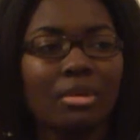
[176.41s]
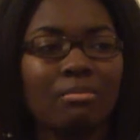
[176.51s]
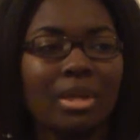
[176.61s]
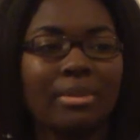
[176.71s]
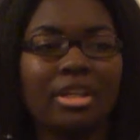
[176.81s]

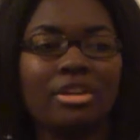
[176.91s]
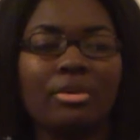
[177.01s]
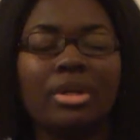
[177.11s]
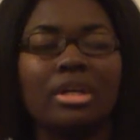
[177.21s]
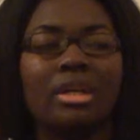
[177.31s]
maybe, you
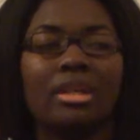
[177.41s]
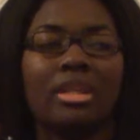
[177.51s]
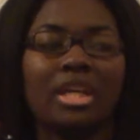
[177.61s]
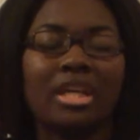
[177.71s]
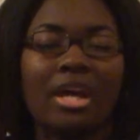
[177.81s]
know,
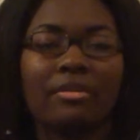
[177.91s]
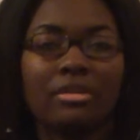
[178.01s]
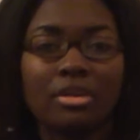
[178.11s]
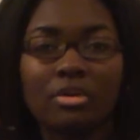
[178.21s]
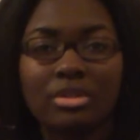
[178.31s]
they can have
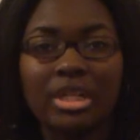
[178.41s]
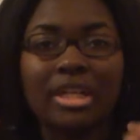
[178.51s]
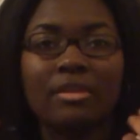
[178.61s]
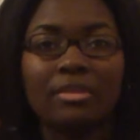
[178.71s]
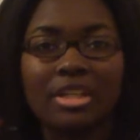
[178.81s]
their own,
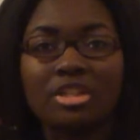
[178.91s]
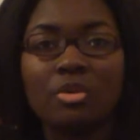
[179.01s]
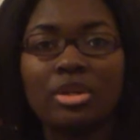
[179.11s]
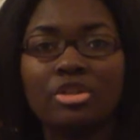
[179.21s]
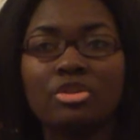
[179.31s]
like, if they
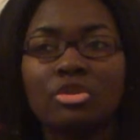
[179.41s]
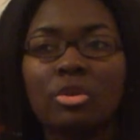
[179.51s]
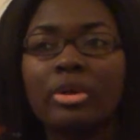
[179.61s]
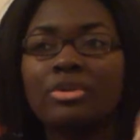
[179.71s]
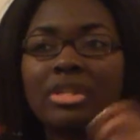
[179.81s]
still want to do
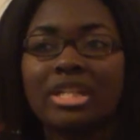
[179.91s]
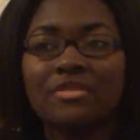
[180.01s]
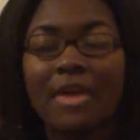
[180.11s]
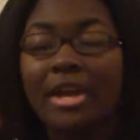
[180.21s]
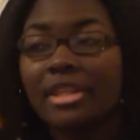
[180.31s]
tutorials, that's
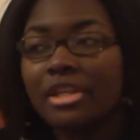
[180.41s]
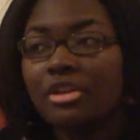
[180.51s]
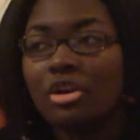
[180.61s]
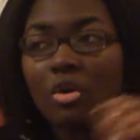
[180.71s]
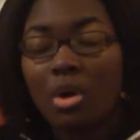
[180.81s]
fine. They
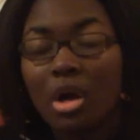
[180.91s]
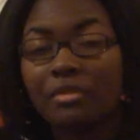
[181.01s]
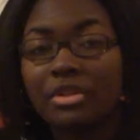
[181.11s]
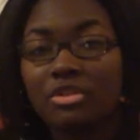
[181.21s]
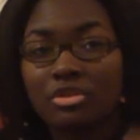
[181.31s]
can go
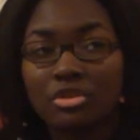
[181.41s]
off and do